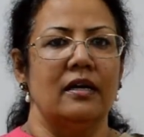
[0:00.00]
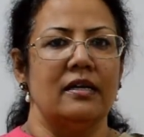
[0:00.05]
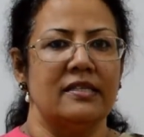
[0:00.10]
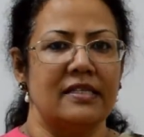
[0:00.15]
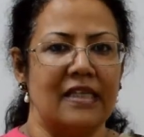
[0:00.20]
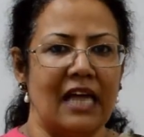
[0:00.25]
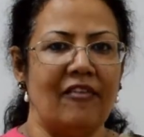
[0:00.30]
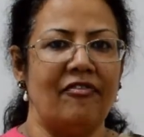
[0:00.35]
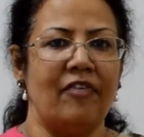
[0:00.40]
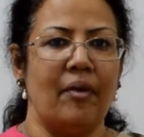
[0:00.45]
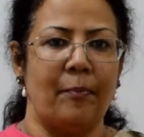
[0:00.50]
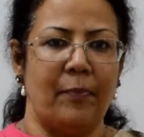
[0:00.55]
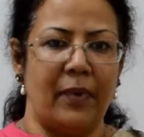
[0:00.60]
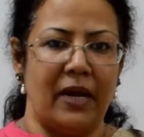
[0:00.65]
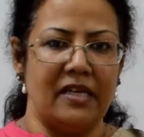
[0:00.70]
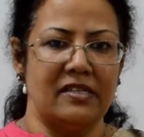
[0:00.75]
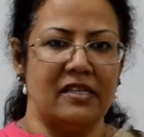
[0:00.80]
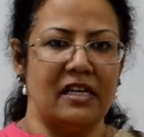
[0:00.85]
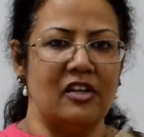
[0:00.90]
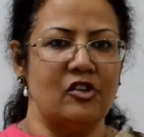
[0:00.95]

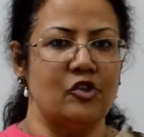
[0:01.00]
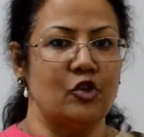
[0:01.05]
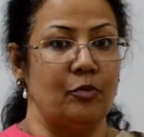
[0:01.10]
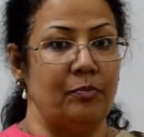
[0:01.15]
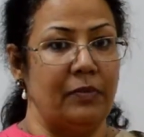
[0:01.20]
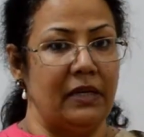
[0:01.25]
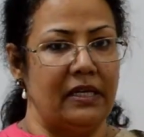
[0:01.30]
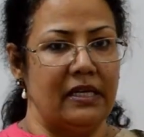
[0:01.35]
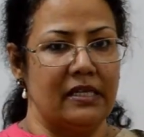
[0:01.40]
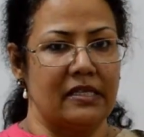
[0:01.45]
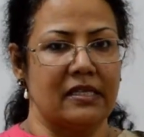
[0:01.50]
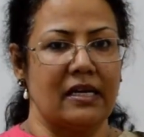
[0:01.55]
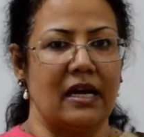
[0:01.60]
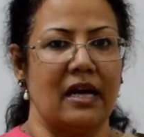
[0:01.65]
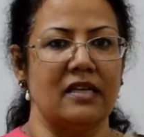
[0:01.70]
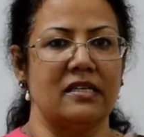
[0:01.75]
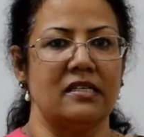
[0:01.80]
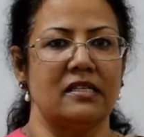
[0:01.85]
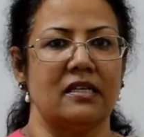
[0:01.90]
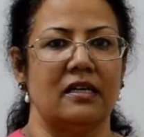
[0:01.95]
Self-appraisal should be
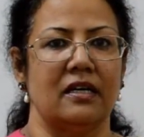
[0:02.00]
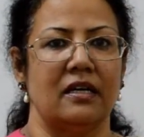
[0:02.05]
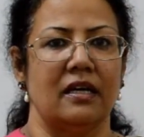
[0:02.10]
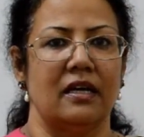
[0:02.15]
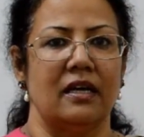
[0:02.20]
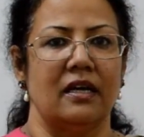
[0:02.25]
discussed.